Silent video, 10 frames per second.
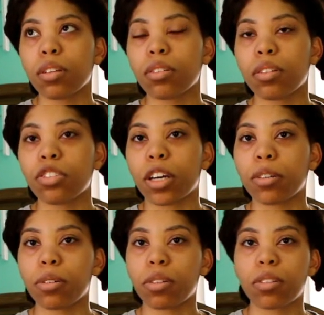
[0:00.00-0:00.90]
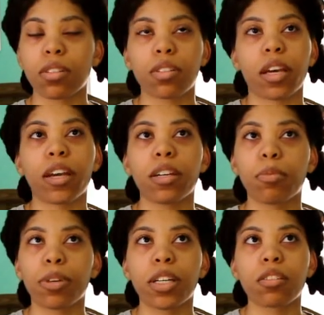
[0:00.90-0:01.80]
the general society
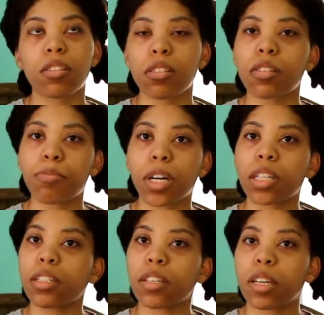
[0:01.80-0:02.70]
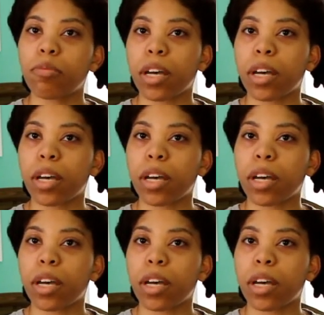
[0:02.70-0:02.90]
praises this body type.